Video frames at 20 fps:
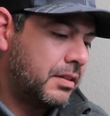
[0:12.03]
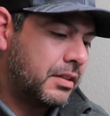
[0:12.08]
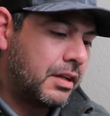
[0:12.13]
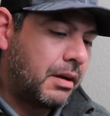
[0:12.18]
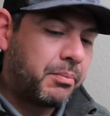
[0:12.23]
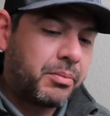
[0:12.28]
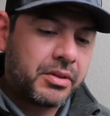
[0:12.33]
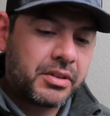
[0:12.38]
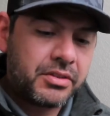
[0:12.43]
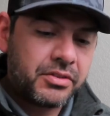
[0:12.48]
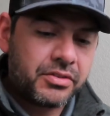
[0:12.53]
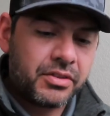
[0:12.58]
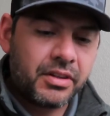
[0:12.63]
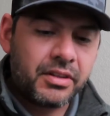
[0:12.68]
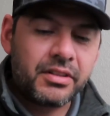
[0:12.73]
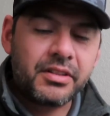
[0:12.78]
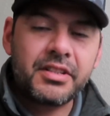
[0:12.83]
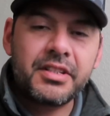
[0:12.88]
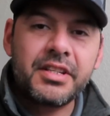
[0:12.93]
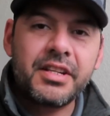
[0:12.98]
couple
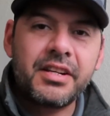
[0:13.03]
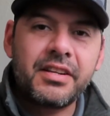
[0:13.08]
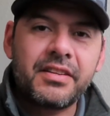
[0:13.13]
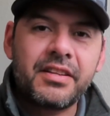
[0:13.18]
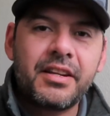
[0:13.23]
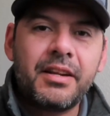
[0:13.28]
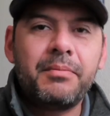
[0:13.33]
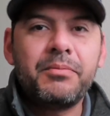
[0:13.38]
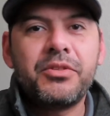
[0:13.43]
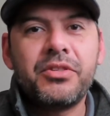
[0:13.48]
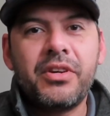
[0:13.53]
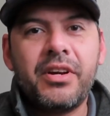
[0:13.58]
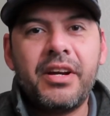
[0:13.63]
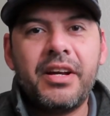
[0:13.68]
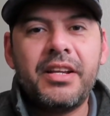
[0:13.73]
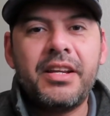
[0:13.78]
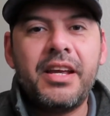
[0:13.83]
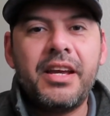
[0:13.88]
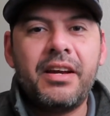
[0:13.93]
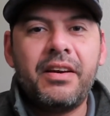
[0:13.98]
controllers here that I'm
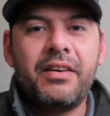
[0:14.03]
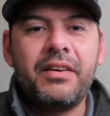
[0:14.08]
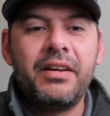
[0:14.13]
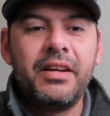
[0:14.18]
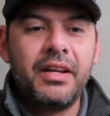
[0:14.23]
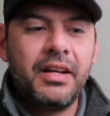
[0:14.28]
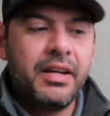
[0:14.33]
trying out.